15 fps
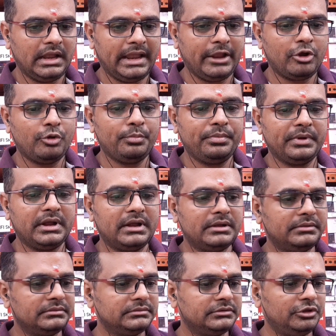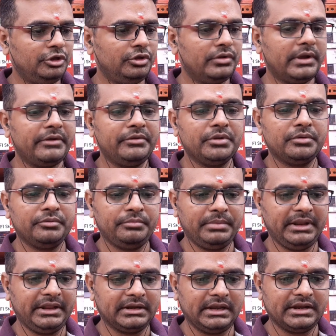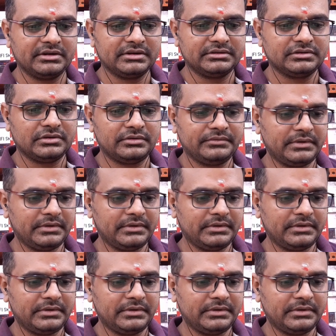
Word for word: I hope uh, you have you be clear